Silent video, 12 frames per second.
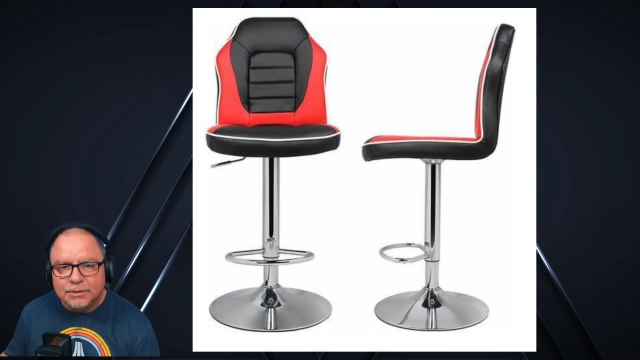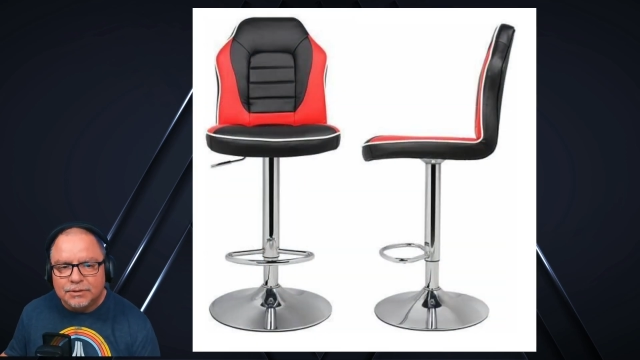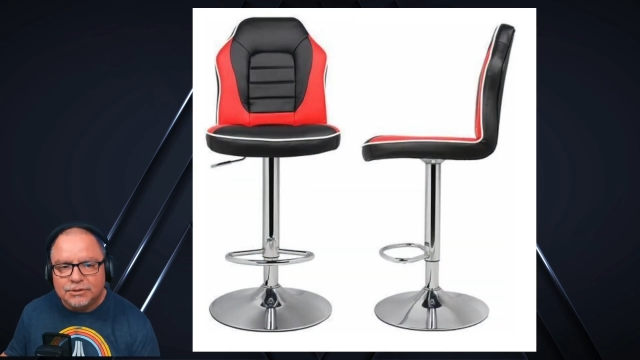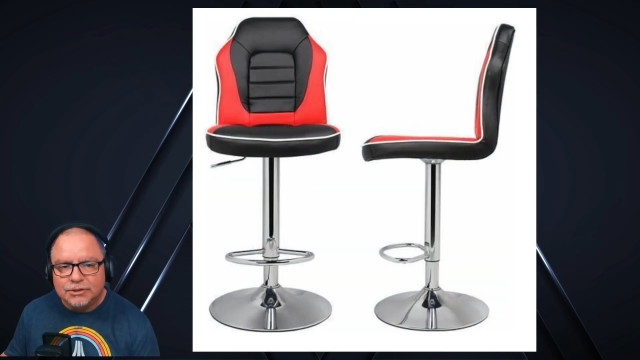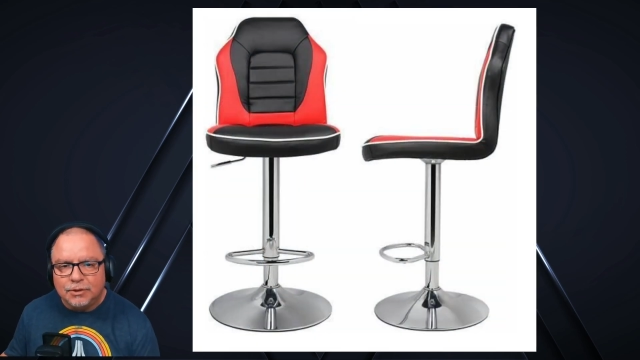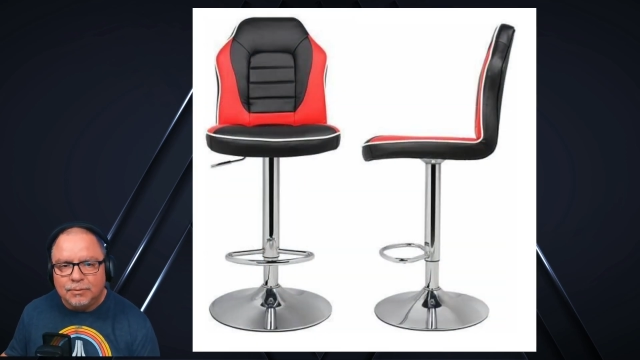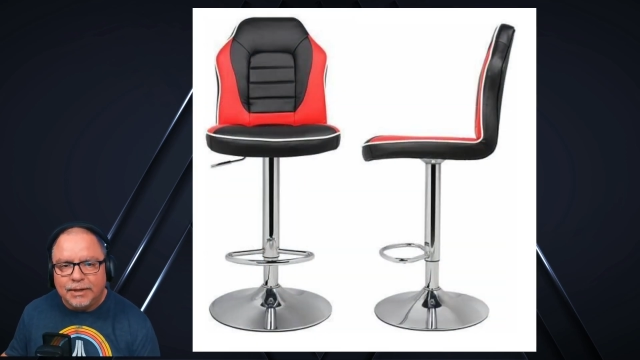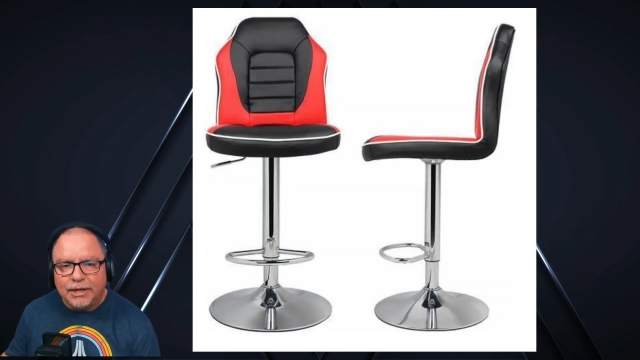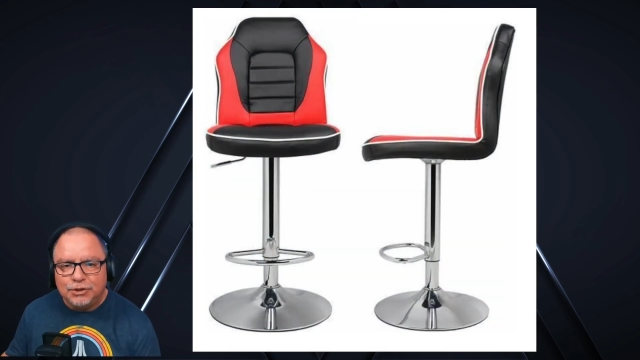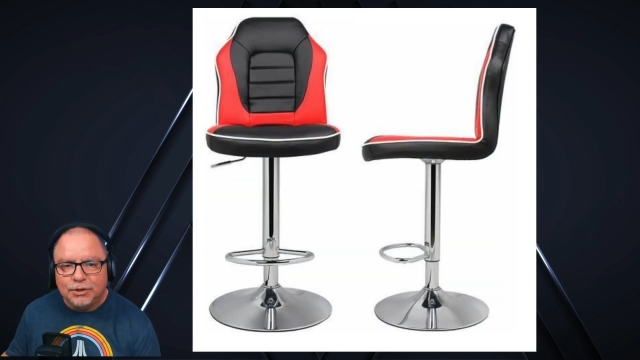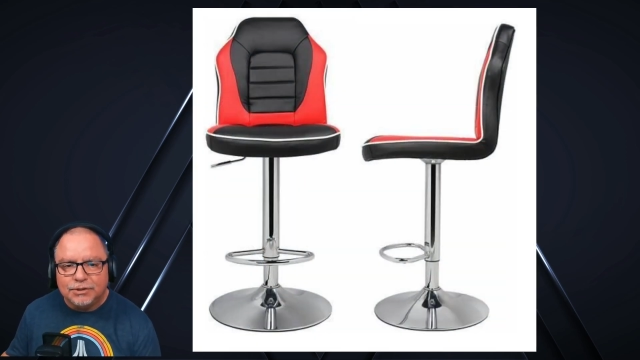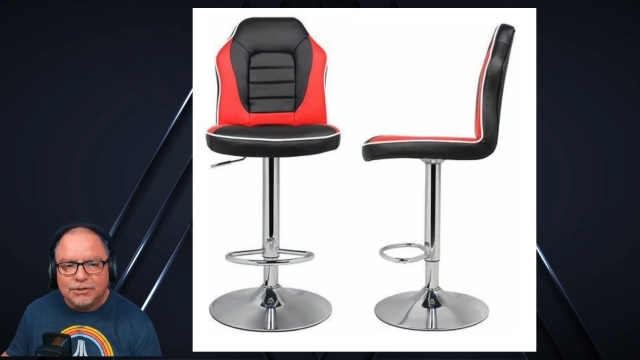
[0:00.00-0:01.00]
So,
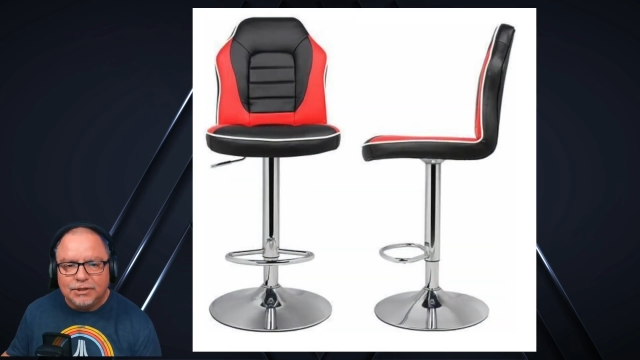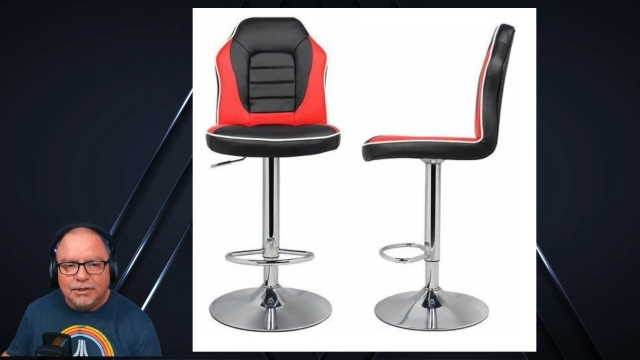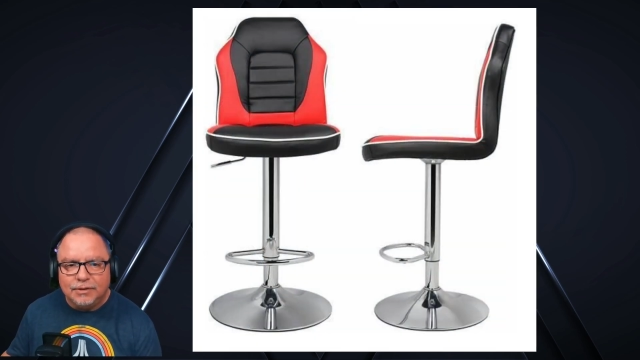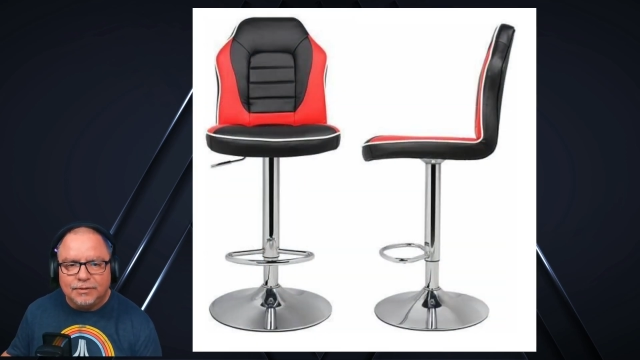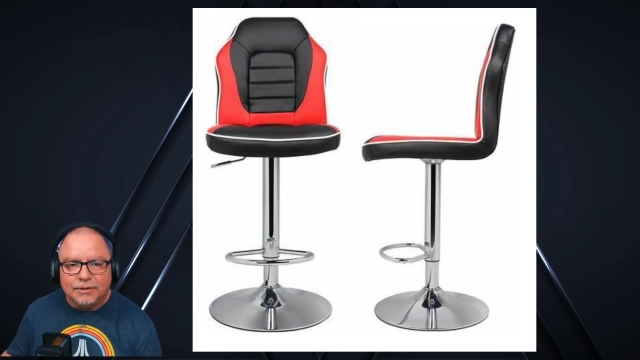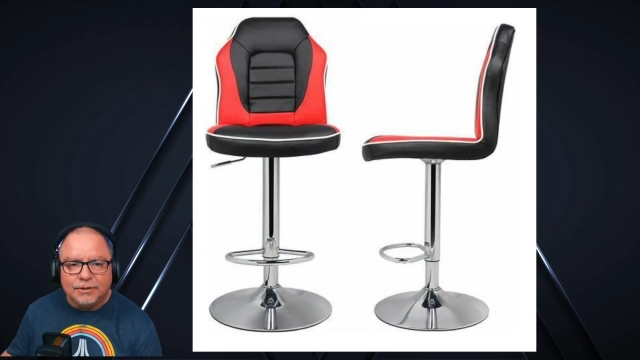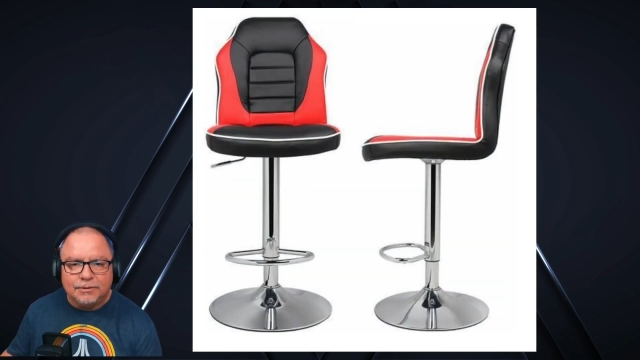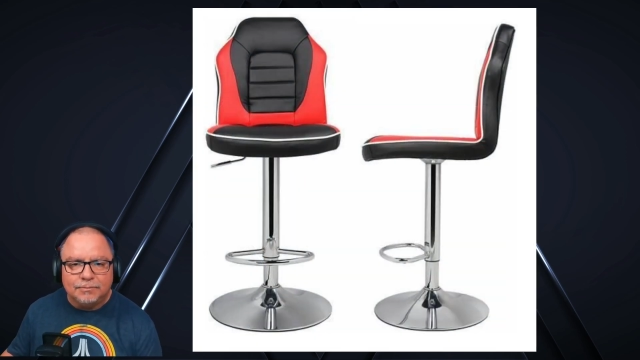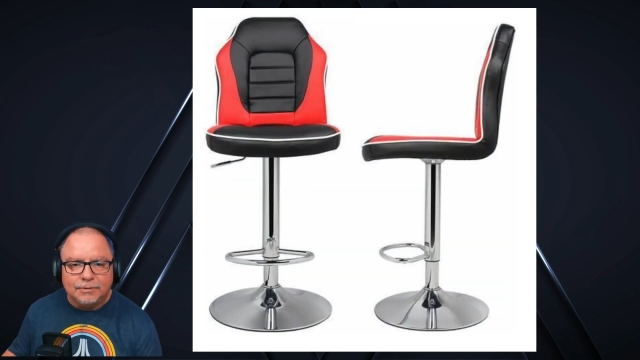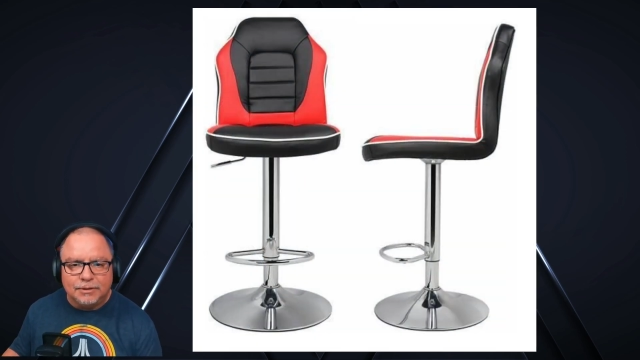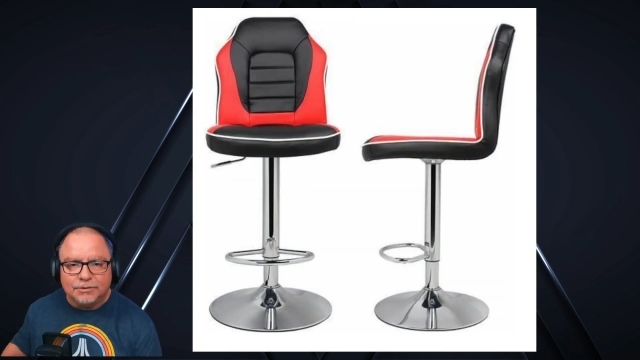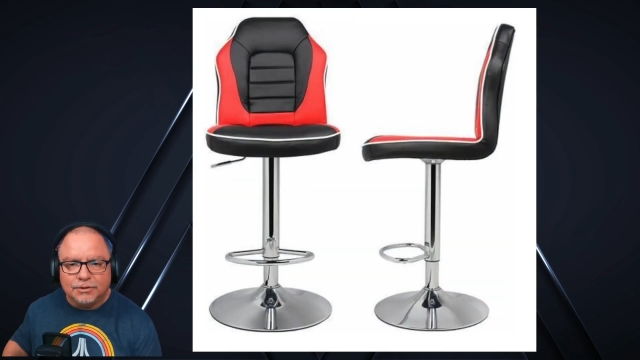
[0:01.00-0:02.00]
as you can see there, you know, it's a